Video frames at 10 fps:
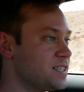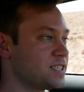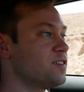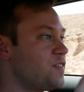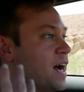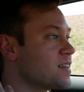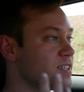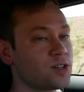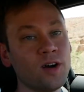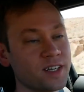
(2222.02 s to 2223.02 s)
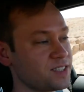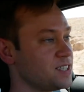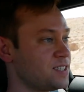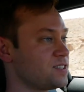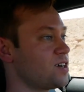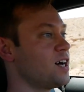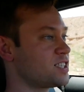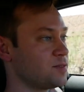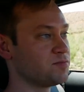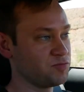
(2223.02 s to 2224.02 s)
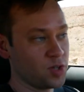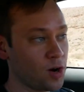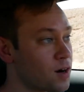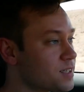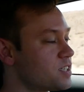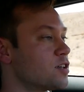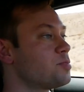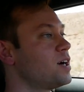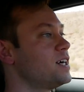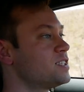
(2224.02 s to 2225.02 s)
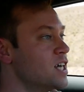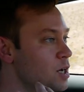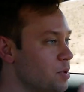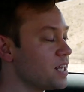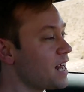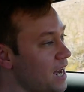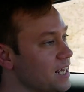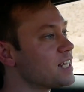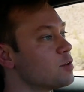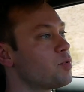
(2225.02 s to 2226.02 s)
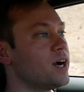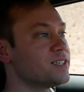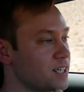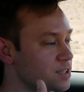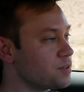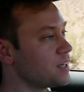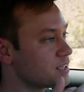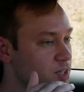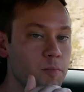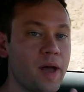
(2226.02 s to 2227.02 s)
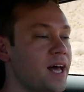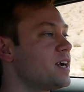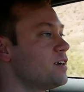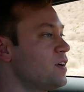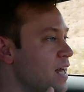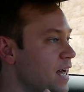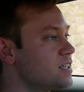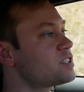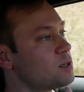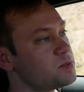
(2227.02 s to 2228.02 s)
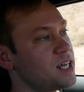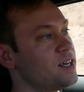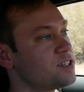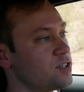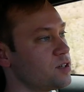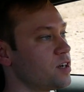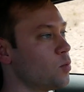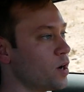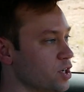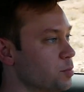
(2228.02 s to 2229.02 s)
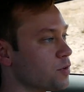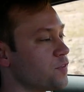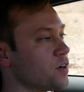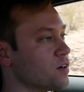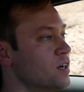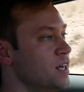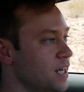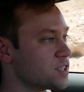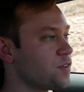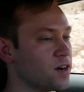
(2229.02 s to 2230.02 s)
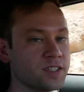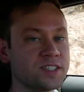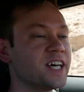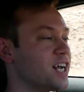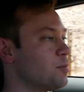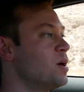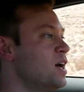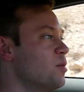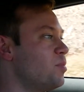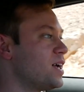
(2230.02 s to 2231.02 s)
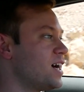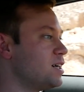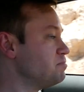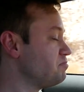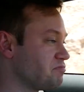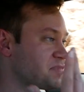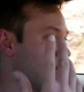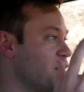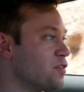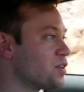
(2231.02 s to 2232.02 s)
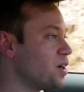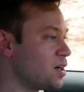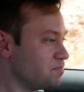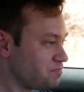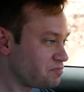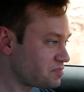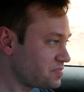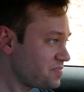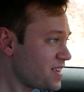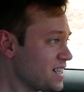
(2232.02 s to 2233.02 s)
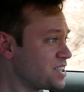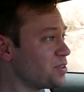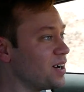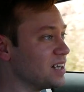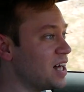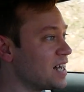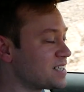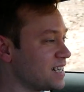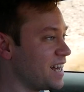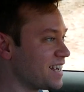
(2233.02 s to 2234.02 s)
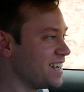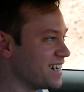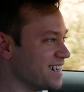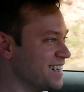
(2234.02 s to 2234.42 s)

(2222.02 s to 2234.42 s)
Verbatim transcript: just the fact this car exists is awesome, regardless of the price. But then adding in the price, I do think it's competitive. It just comes down to you know what you prefer as far as setup. But um, yeah, overall, still a lot to like here